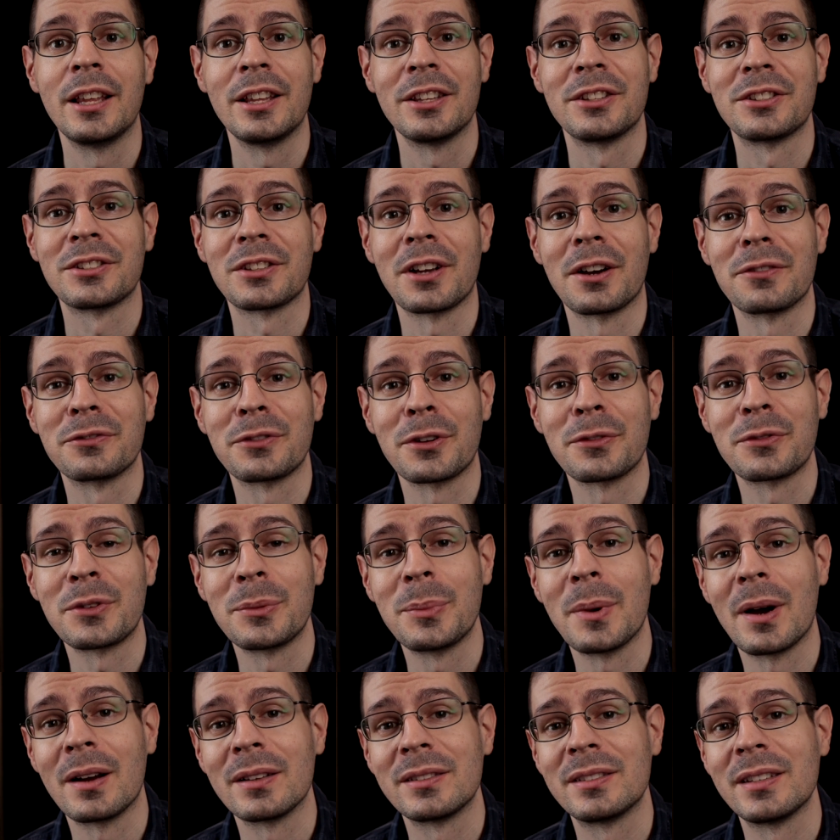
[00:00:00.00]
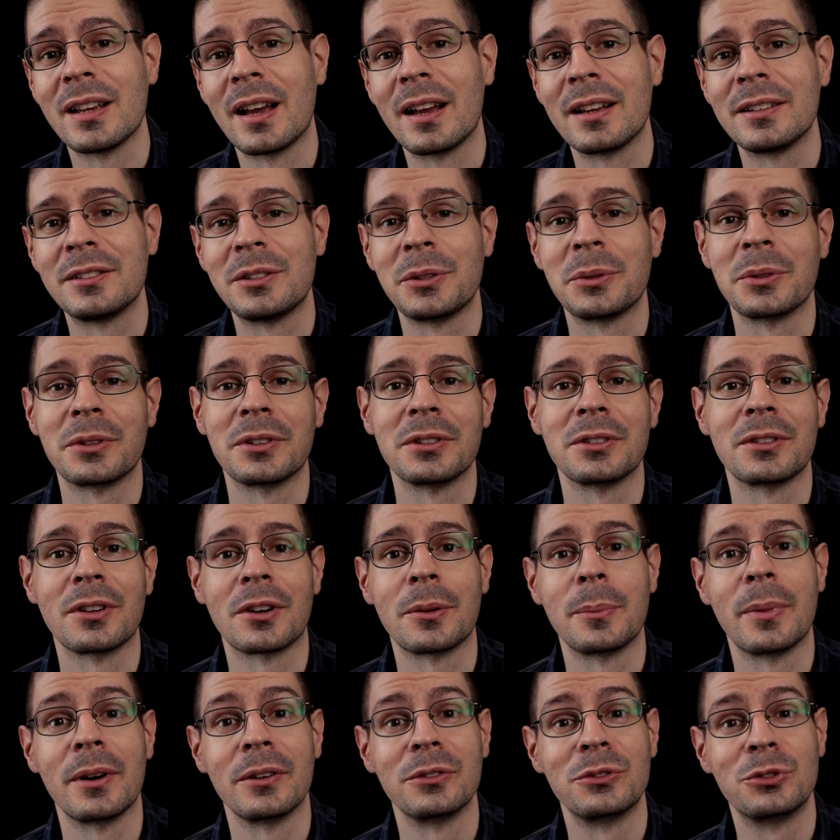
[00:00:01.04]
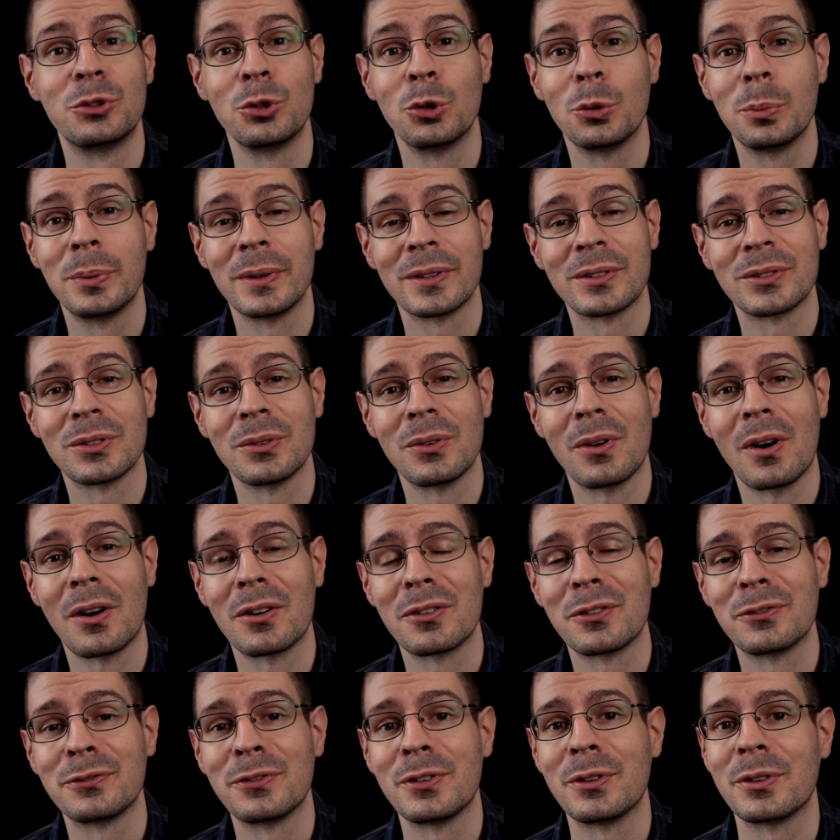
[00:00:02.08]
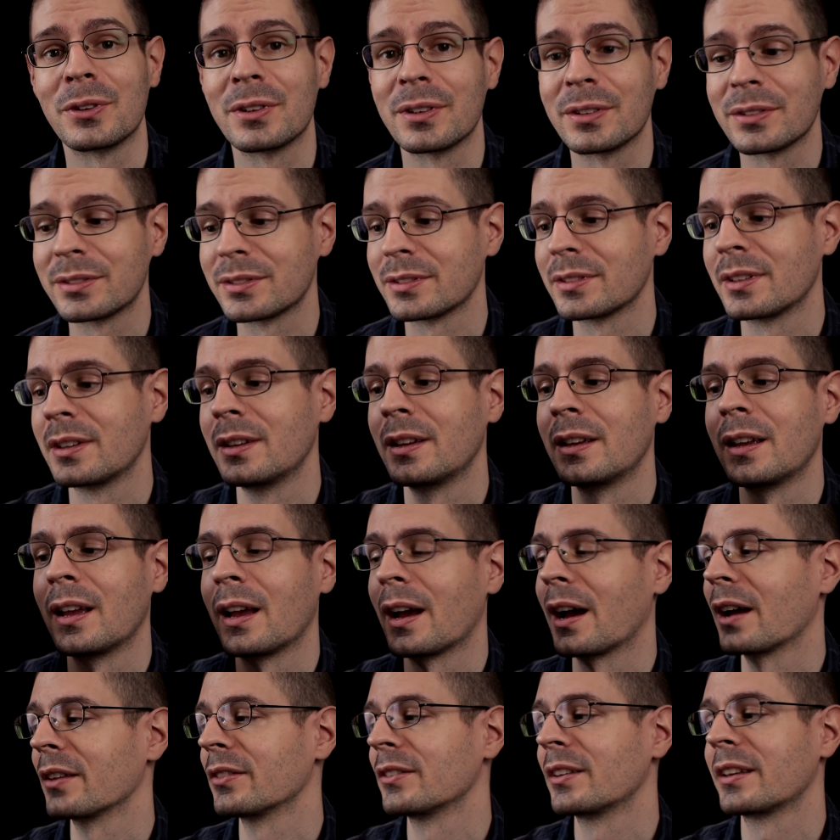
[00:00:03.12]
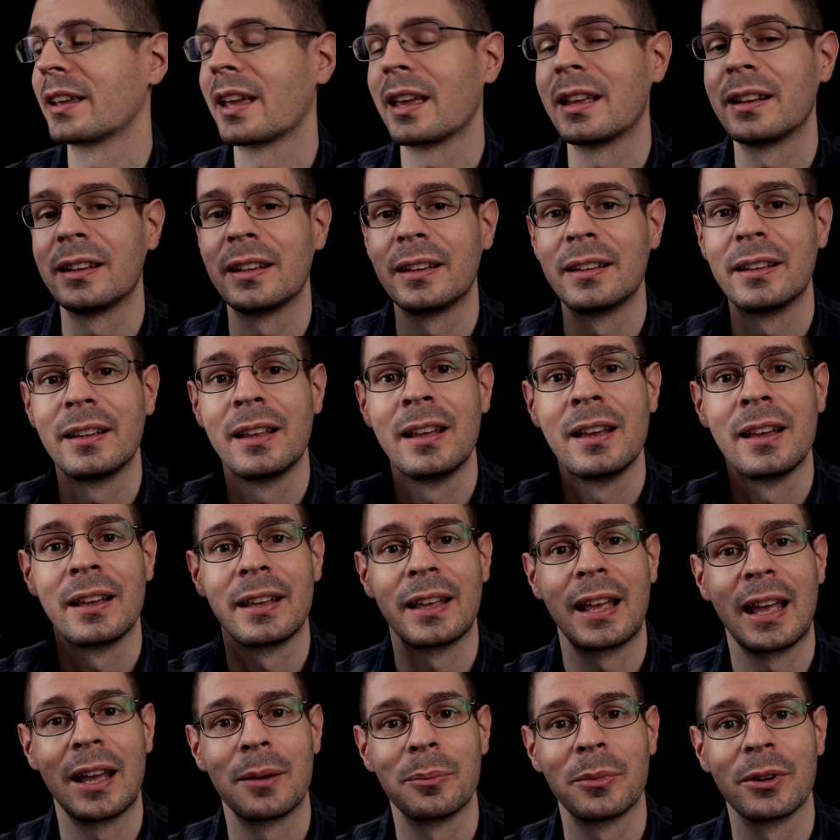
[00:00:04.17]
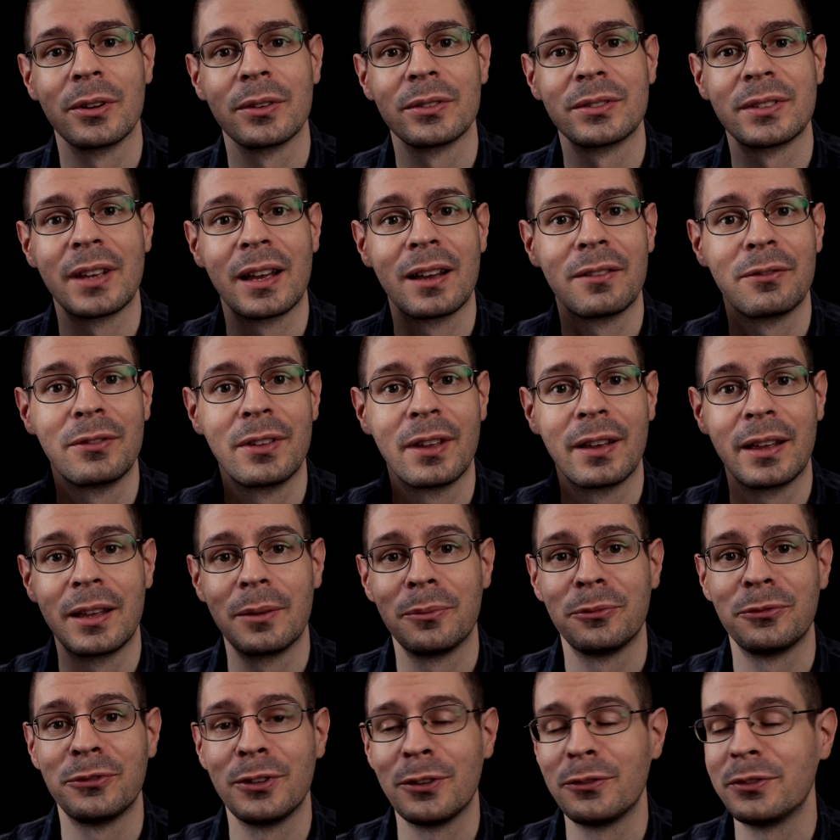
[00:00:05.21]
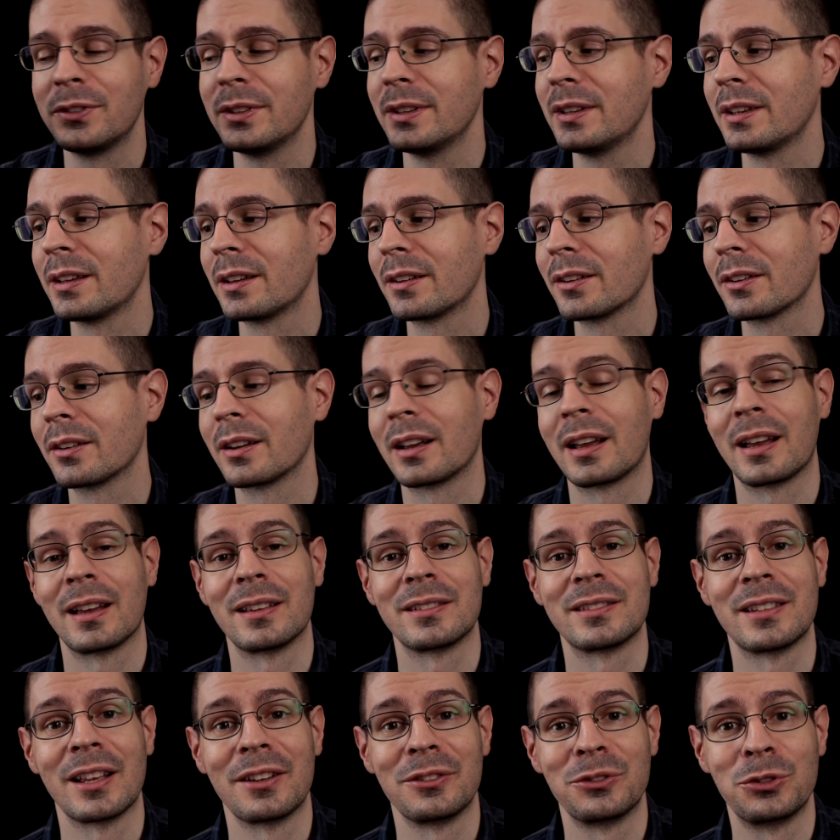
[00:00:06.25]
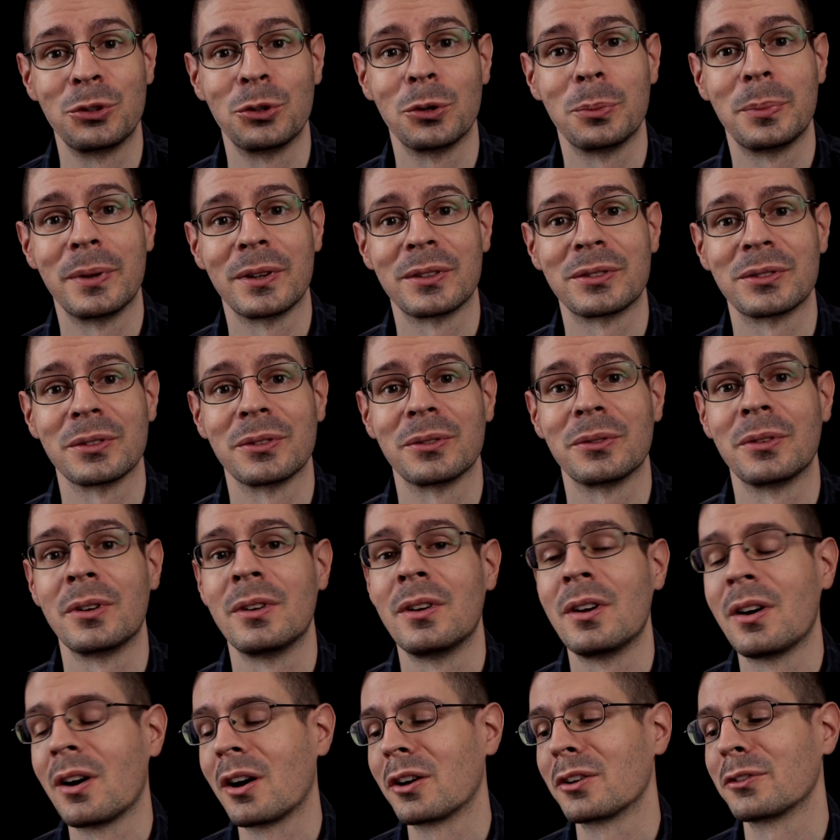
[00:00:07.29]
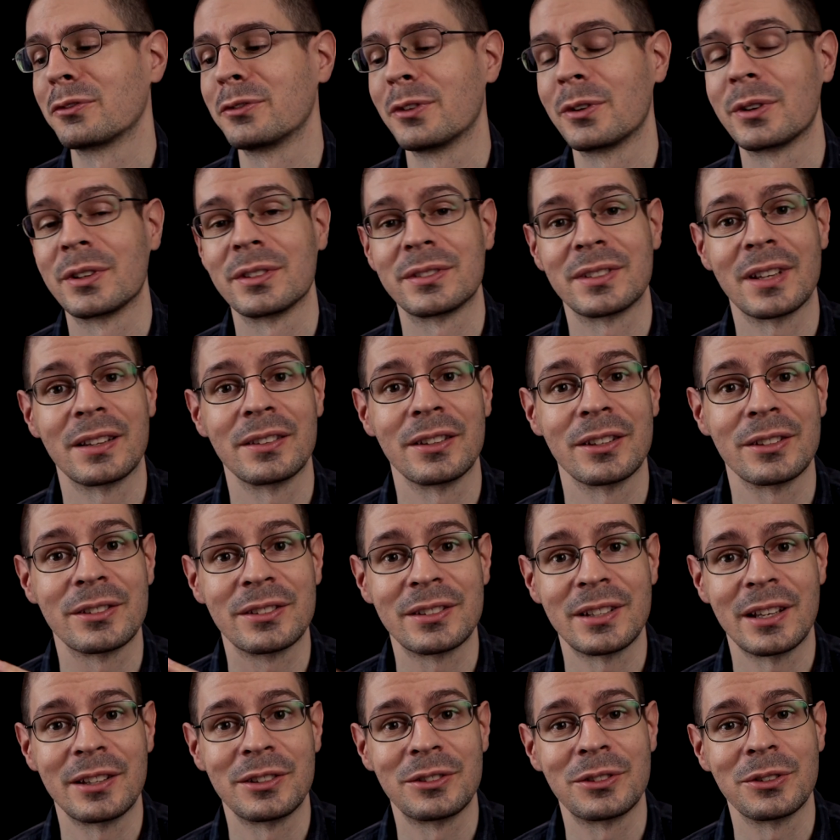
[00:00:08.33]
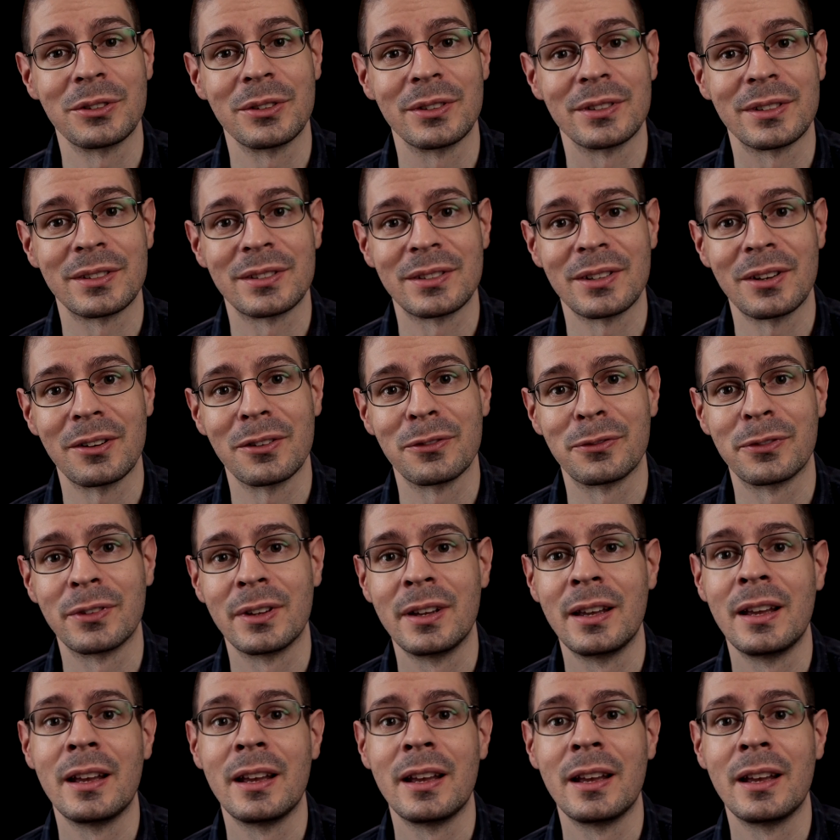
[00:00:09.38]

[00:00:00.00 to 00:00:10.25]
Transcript: It is Scott J. Waldron here. We're going to talk about dual pixel autofocus on the Canon cameras. I have the M50 here. It has that dual pixel autofocus on the sensor itself.